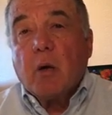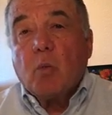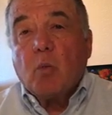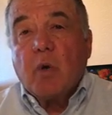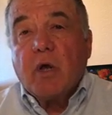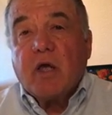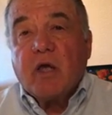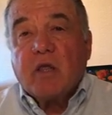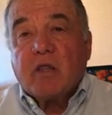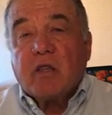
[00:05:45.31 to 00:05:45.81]

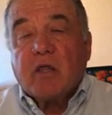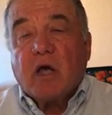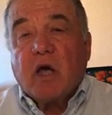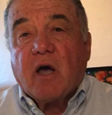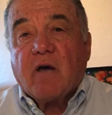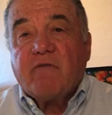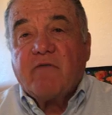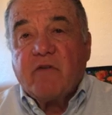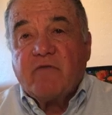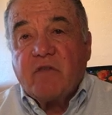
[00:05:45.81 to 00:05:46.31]
with
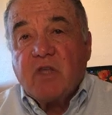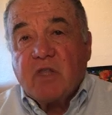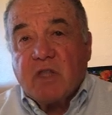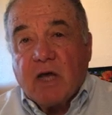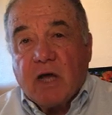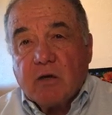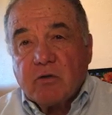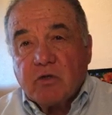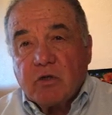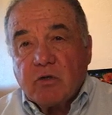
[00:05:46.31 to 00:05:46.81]

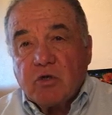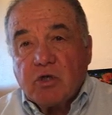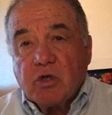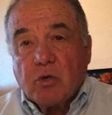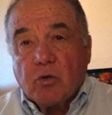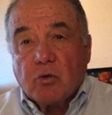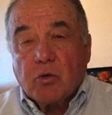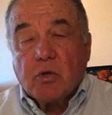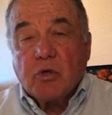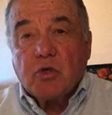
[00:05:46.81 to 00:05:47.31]
50,000
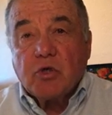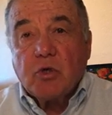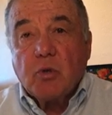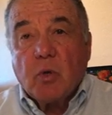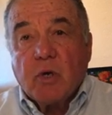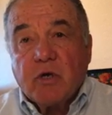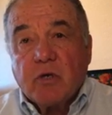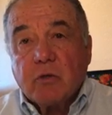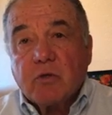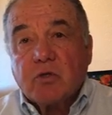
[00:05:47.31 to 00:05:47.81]
children,
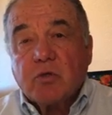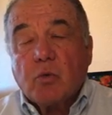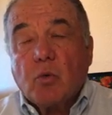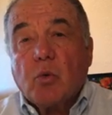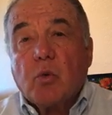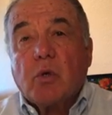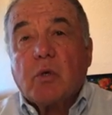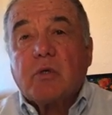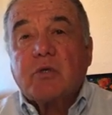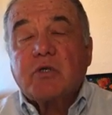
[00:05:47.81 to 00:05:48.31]
200
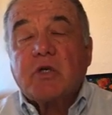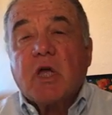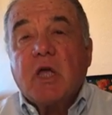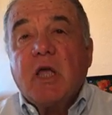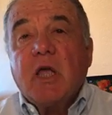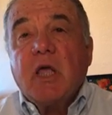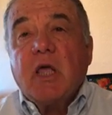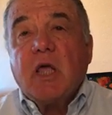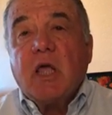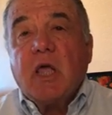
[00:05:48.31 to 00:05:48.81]
schools,
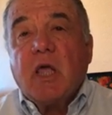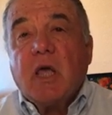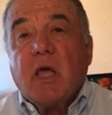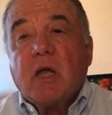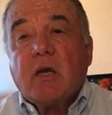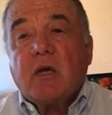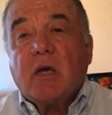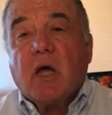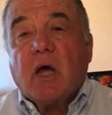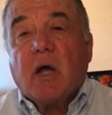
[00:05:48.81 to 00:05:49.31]

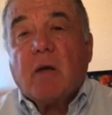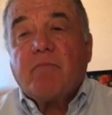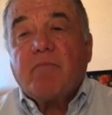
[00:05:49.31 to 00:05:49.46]
and